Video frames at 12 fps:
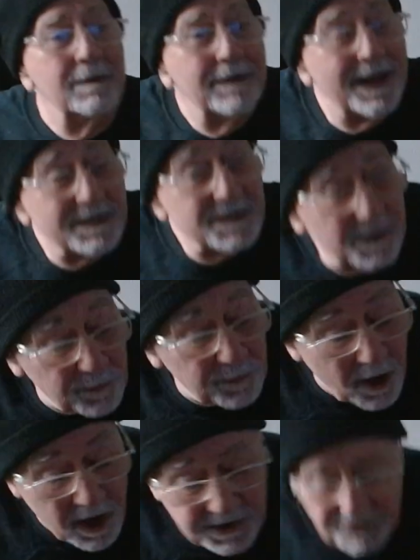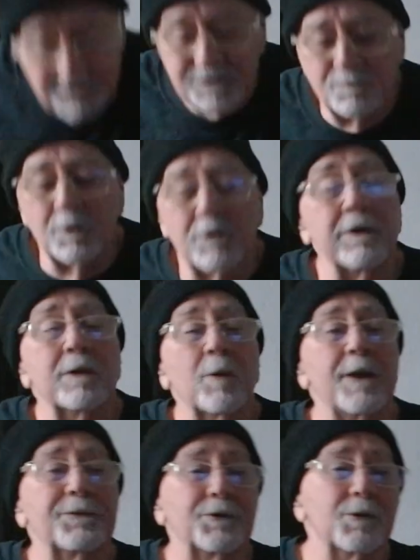That's the process Murray
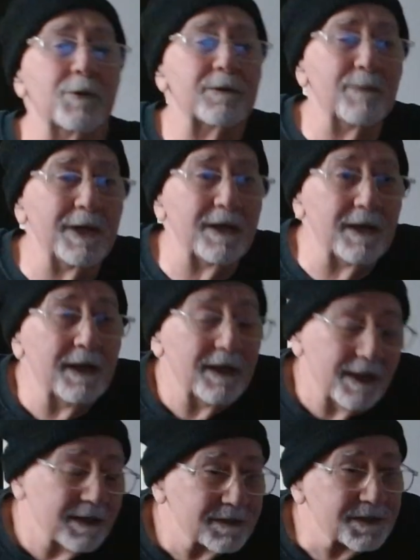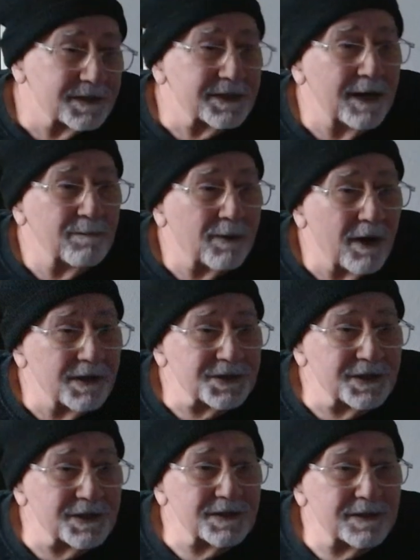went through with me. It's the same
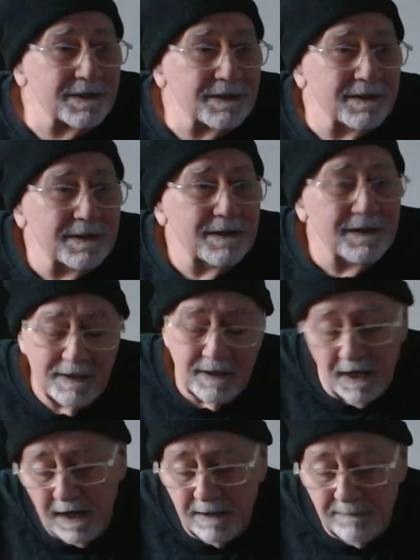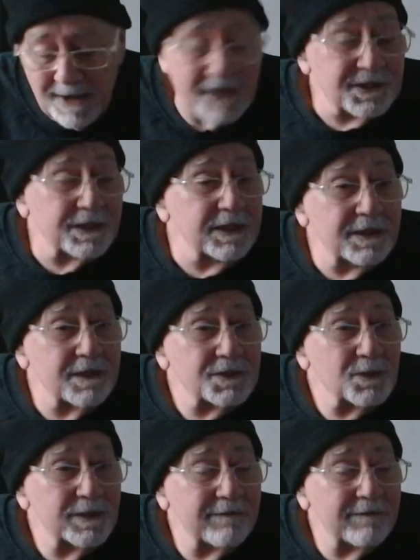process I imagine he does
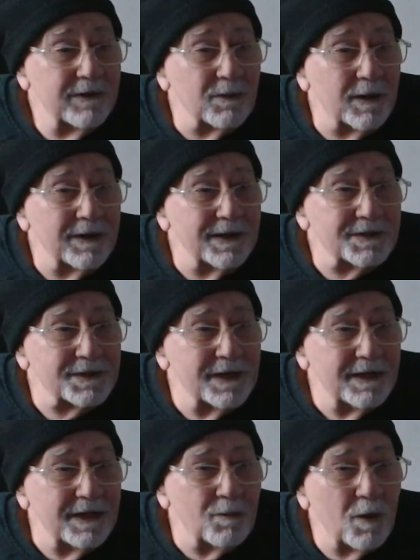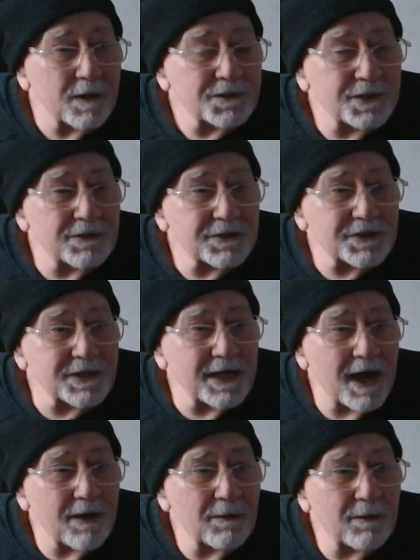with everyone. Is he wants you to see
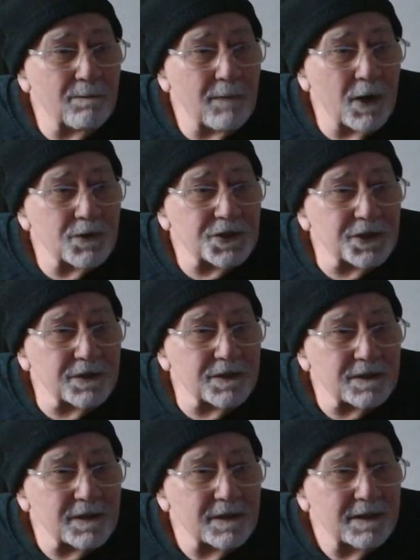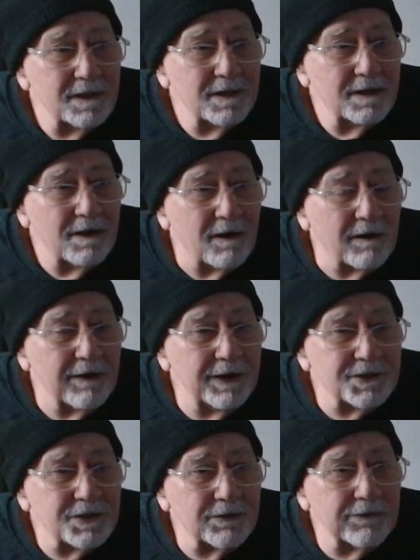how the motions are
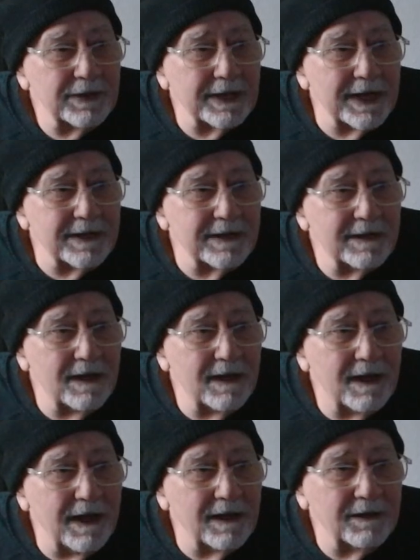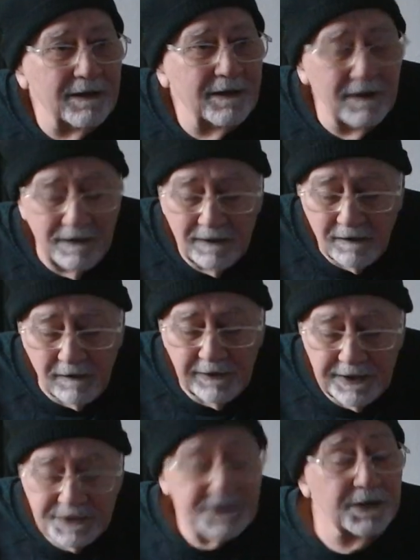interrelated and are
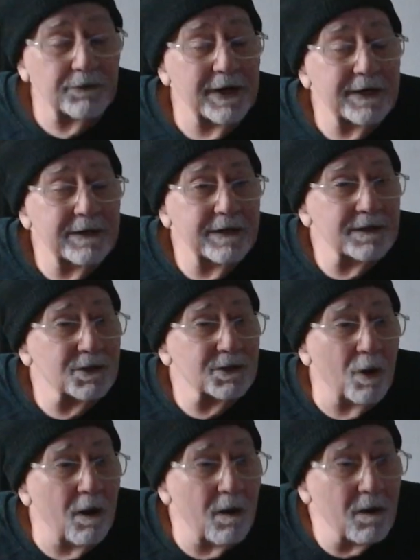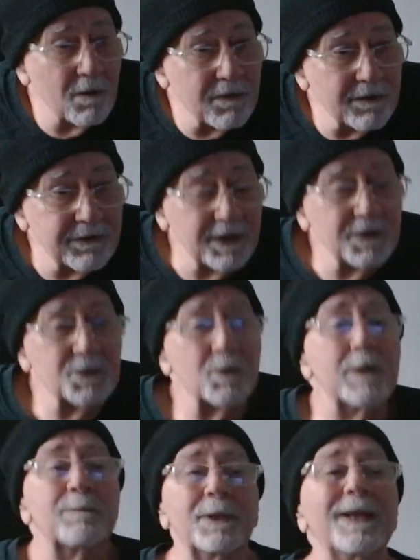integrated into all the things
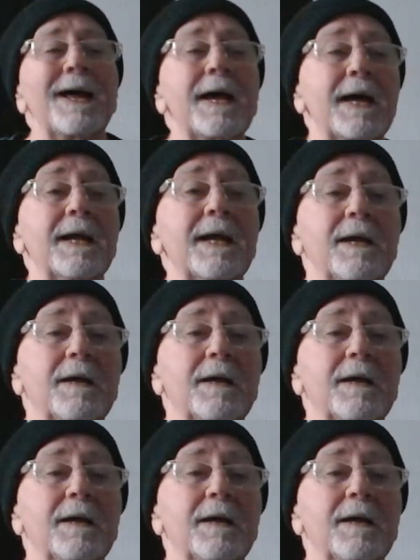we play.